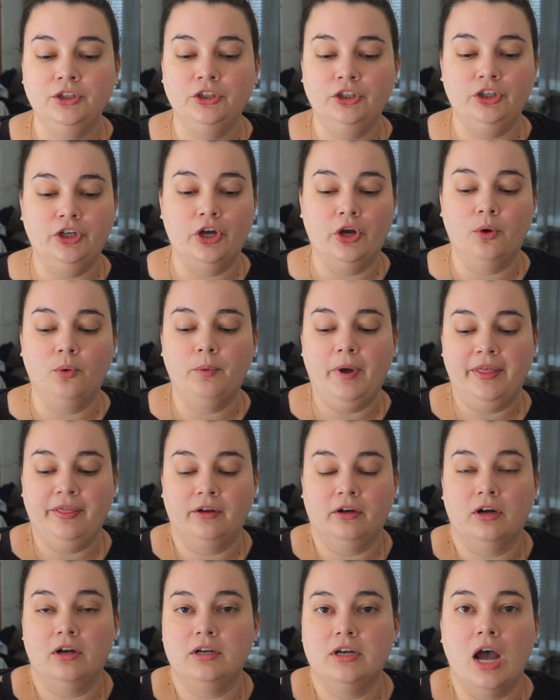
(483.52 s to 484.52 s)
you know,
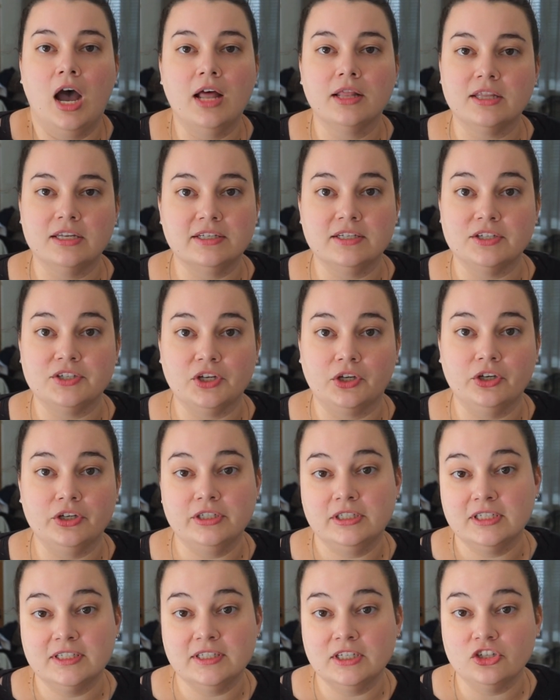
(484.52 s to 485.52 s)
whether or not this is a
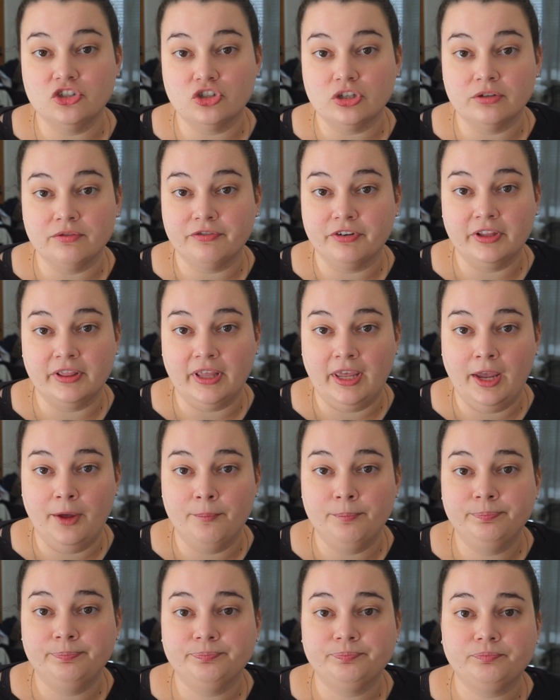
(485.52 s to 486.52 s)
good decision for
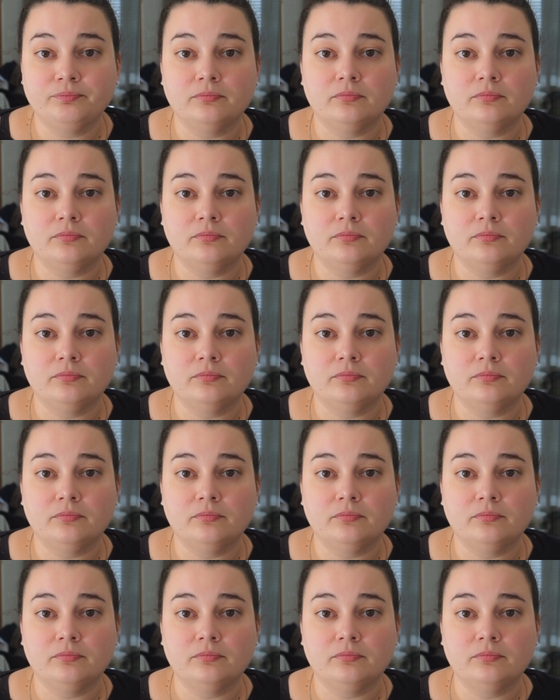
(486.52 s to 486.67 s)
them.